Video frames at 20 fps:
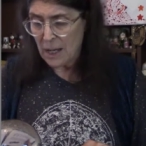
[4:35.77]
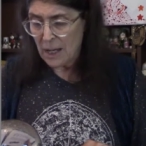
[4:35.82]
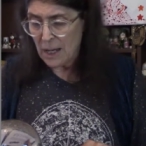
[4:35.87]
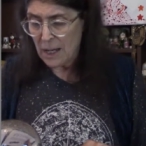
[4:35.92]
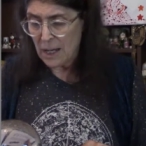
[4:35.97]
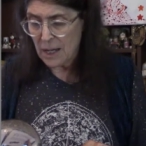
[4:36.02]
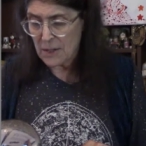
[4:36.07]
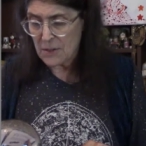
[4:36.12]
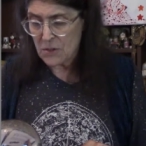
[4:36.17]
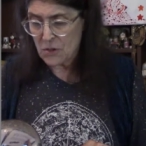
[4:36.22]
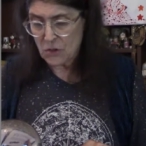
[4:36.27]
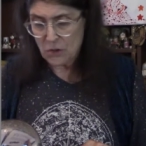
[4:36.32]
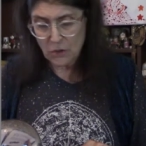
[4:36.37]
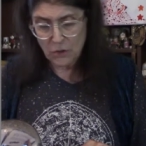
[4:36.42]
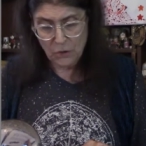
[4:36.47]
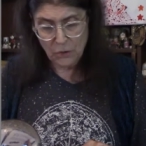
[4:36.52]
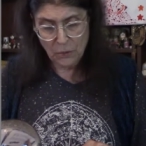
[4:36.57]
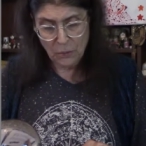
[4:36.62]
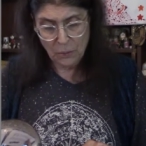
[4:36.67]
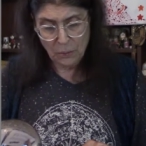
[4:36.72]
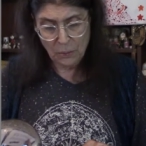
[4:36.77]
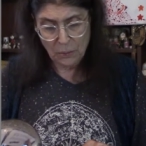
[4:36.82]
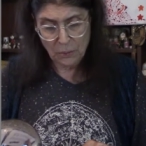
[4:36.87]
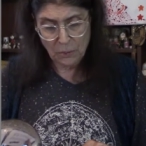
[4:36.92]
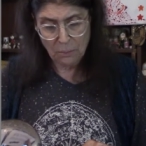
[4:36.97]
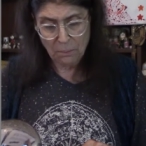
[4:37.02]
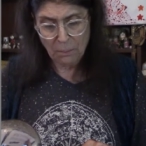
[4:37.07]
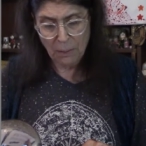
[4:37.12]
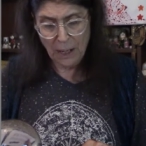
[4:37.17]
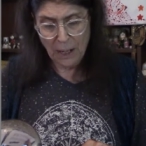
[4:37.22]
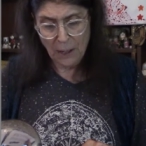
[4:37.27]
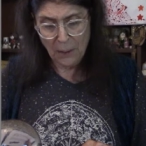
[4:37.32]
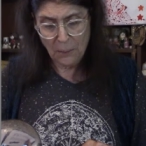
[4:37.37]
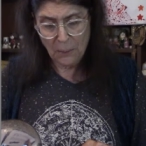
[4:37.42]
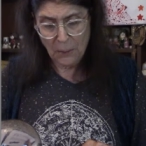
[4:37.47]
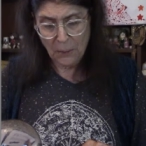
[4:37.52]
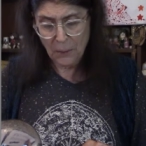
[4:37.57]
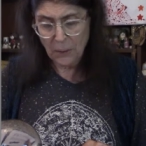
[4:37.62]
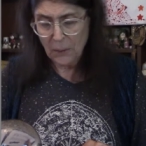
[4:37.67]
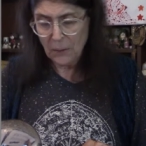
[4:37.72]
has to do with
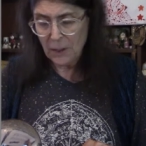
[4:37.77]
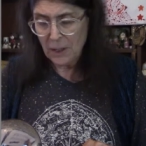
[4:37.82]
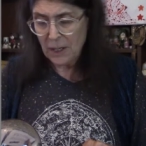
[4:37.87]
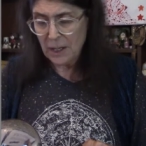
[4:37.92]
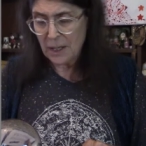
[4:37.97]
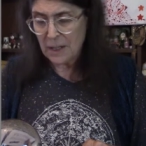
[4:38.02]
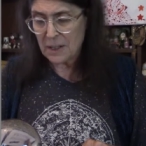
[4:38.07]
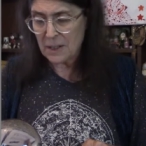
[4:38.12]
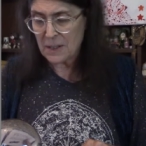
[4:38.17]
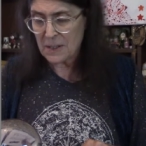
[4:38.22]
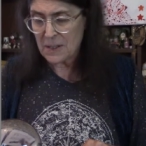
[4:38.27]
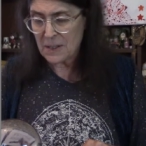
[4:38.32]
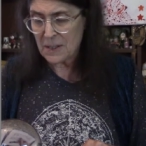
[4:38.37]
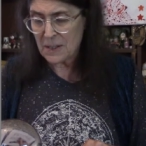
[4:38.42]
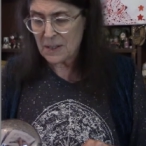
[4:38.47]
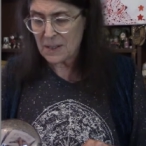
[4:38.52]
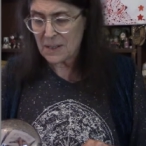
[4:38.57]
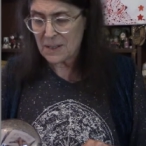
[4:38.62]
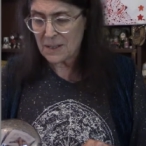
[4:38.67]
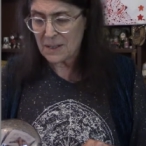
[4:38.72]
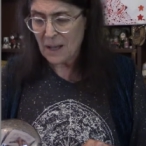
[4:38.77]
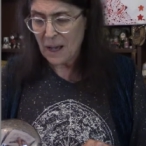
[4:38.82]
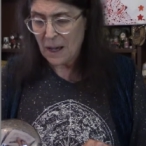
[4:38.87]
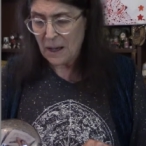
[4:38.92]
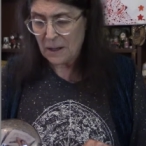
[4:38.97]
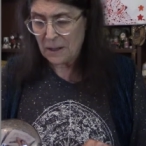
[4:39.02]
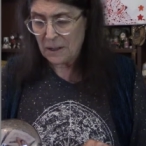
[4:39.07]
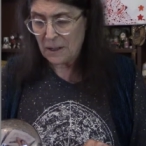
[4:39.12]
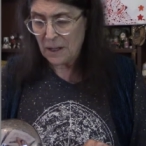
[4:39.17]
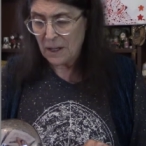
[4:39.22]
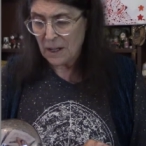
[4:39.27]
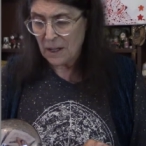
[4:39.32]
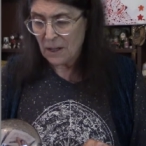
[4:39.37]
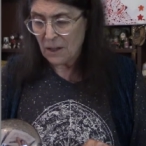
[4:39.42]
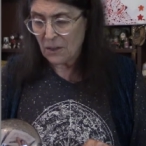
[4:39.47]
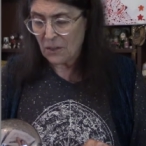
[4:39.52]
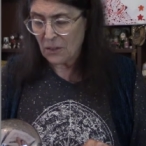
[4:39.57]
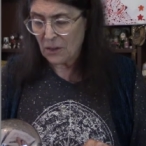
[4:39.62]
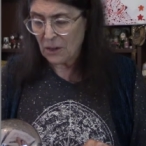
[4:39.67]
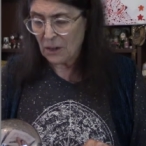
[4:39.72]
power, and it's the sun
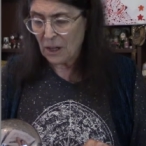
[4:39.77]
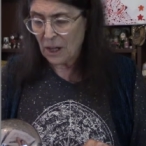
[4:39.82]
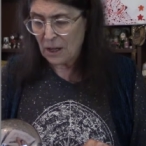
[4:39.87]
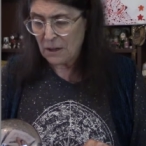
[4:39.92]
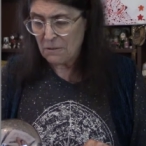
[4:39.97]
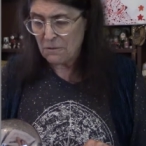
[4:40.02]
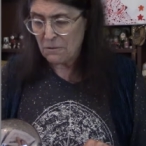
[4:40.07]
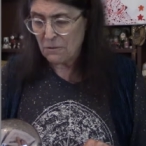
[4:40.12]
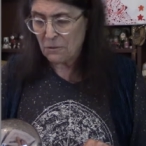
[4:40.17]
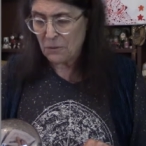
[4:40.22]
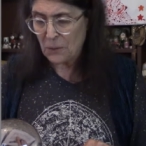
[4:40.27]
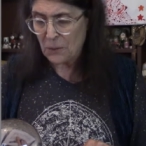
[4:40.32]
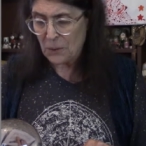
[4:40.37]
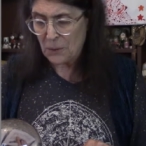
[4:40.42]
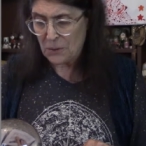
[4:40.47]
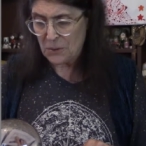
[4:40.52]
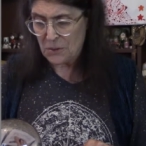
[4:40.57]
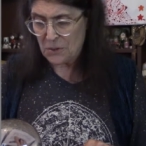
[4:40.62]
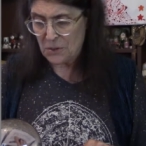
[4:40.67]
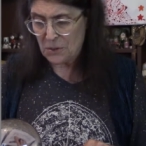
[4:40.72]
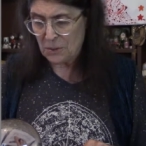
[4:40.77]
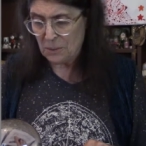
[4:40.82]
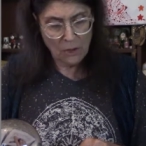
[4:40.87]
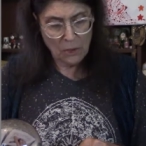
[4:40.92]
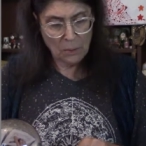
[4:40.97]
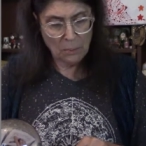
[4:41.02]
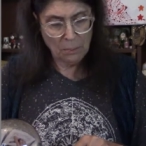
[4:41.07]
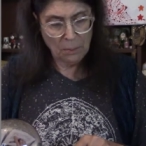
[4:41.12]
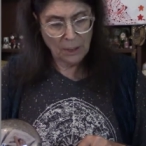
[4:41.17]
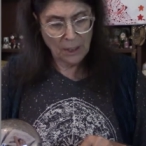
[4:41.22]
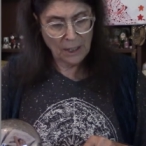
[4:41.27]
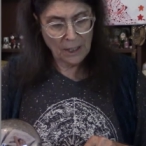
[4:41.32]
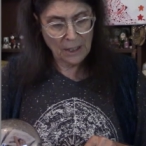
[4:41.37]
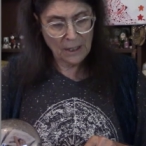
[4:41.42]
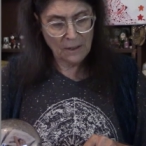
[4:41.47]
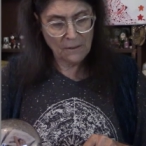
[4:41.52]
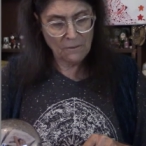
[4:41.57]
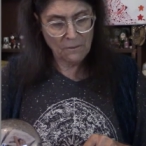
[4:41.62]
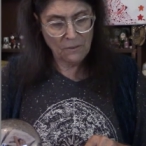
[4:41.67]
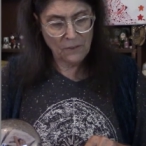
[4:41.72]
the life force. The
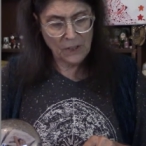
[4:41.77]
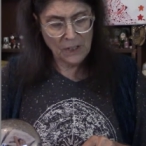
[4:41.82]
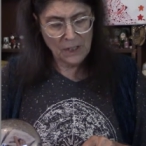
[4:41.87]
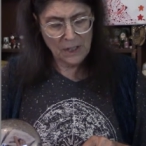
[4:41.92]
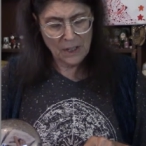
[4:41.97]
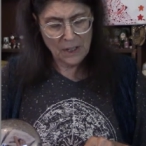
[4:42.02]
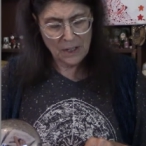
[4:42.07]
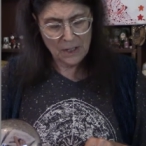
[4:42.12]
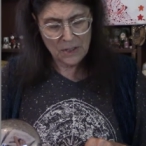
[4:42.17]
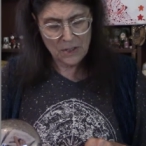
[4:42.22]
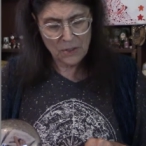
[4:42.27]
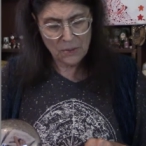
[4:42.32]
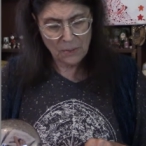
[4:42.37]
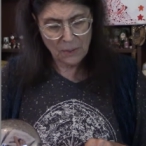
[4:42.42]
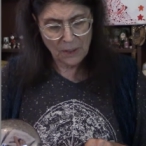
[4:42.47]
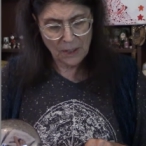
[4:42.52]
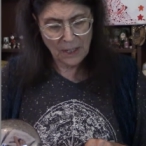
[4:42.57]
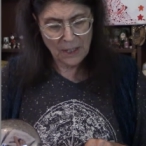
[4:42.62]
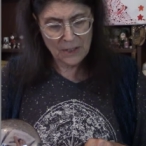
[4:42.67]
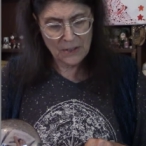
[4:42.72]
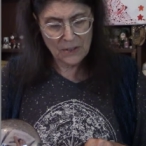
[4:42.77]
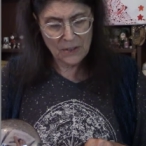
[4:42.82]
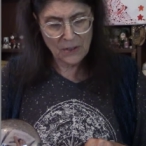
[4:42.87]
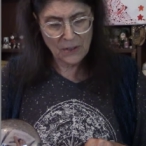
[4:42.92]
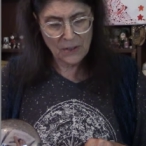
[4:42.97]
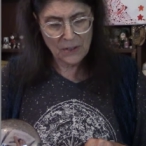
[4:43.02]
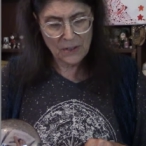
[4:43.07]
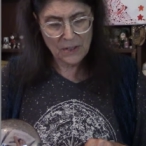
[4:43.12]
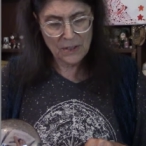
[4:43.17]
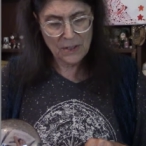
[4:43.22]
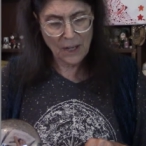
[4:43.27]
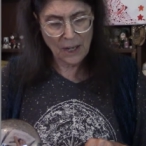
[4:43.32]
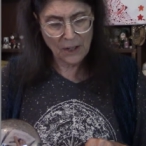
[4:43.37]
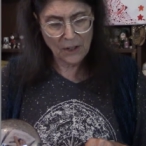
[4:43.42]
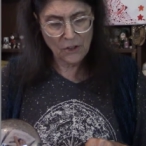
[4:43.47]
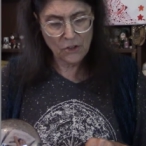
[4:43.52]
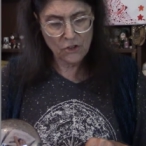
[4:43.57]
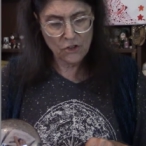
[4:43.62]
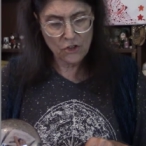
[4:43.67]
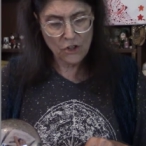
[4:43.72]
planet Venus relates to the
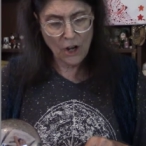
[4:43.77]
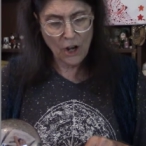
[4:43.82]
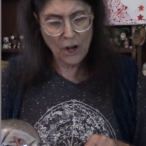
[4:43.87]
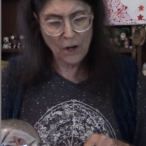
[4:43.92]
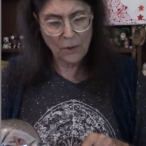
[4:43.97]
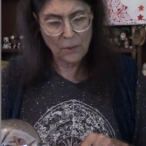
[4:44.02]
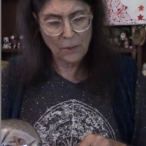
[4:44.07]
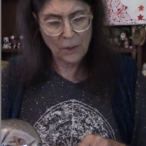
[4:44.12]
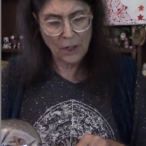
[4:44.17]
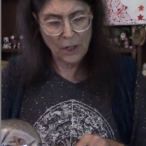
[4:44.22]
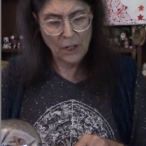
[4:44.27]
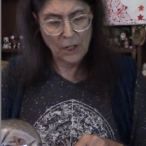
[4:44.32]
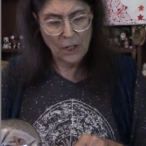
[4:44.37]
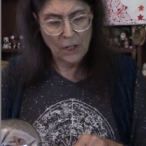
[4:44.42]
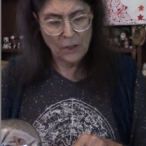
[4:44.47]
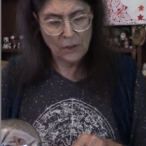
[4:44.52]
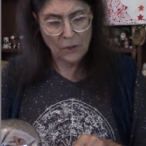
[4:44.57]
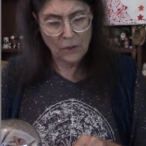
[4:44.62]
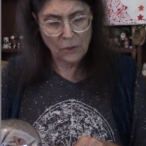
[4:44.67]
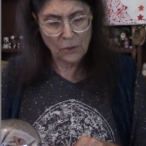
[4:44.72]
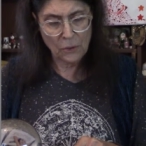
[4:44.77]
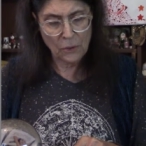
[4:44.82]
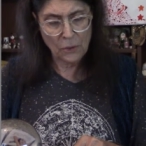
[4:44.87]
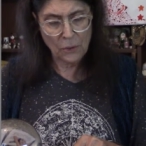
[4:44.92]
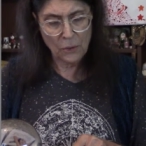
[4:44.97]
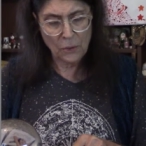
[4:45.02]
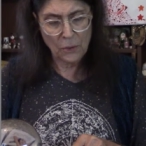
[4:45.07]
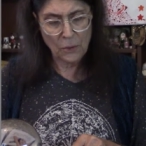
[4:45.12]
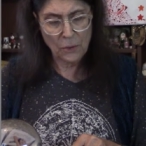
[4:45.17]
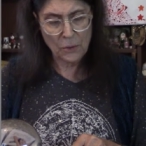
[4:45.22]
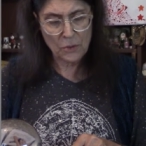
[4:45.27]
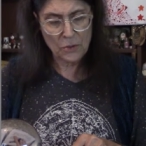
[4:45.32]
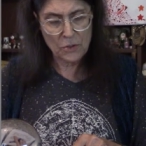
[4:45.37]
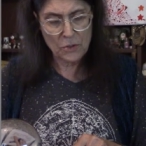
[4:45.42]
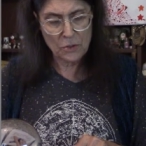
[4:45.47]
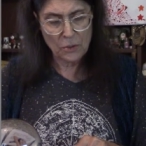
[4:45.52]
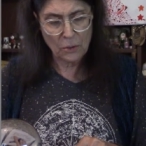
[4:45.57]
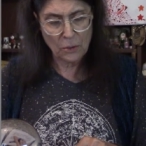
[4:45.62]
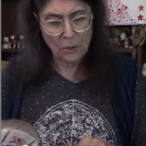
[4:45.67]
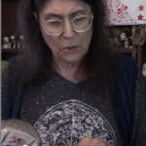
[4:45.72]
second chakra. The third or
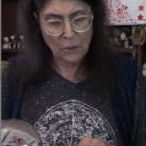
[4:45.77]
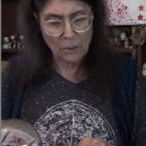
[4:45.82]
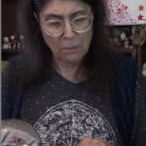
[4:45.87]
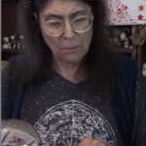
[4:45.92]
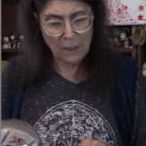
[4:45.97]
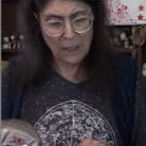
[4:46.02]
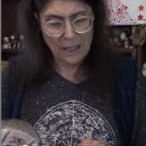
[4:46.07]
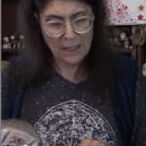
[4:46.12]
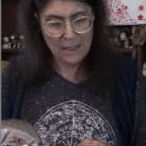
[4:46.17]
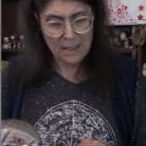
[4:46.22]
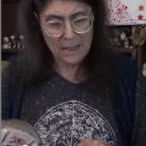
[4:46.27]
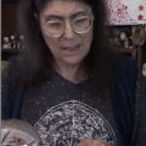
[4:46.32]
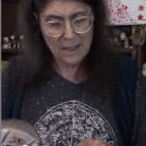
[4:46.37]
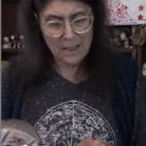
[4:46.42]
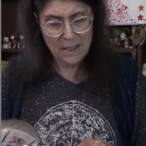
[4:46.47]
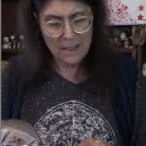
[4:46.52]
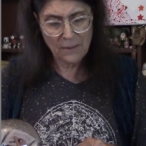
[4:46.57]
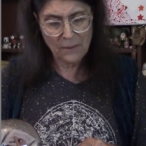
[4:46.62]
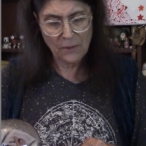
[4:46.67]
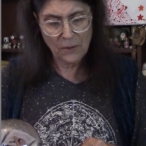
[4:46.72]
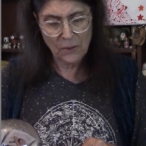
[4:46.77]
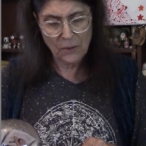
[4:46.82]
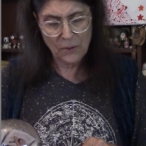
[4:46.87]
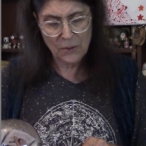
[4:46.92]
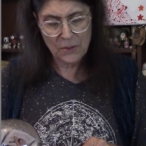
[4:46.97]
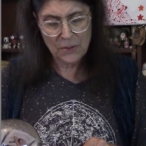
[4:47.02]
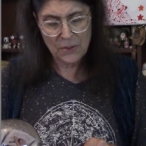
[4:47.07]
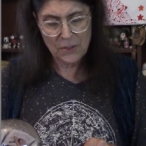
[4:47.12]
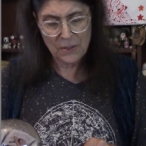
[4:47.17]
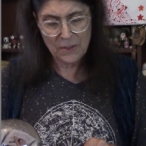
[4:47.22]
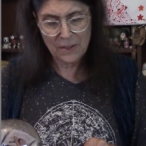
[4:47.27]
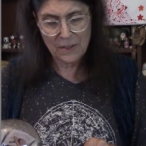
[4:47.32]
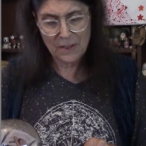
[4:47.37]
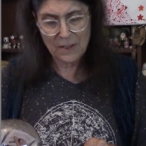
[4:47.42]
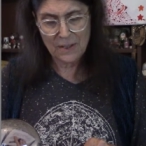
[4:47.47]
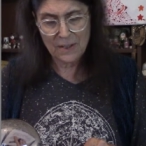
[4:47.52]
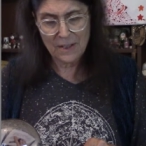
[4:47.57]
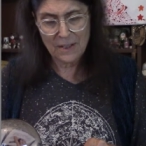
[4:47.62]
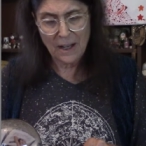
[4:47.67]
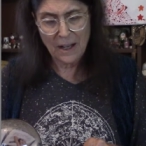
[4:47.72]
solar plexus, of course, is the
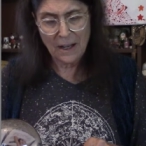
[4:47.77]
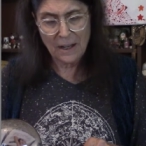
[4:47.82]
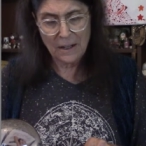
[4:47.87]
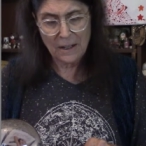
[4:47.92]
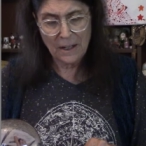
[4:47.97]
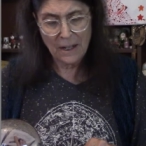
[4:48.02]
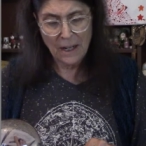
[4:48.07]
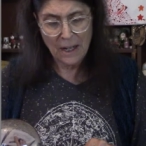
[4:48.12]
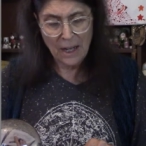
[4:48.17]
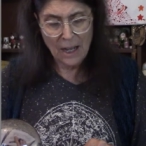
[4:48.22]
sun.